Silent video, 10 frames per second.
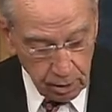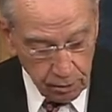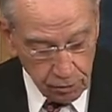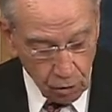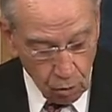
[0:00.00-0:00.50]

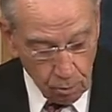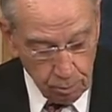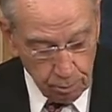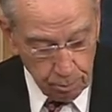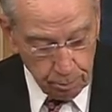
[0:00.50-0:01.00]

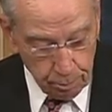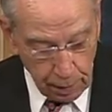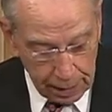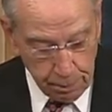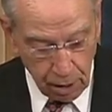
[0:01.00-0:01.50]
So
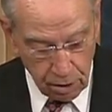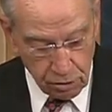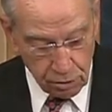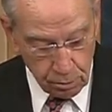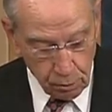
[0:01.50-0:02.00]

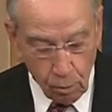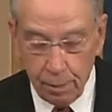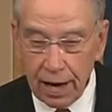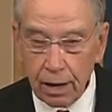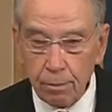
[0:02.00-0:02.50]
bipartisan
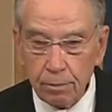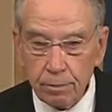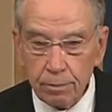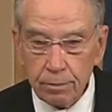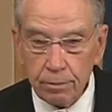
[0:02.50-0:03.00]
momentum
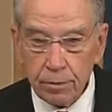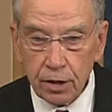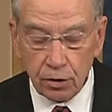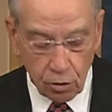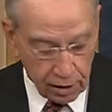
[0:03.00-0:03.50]

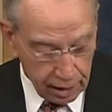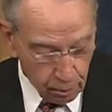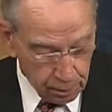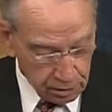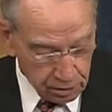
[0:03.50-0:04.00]
is going to
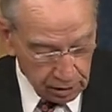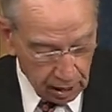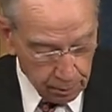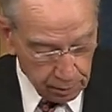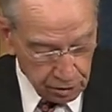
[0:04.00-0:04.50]
help us
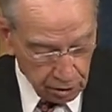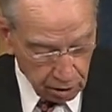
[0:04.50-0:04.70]
accomplish our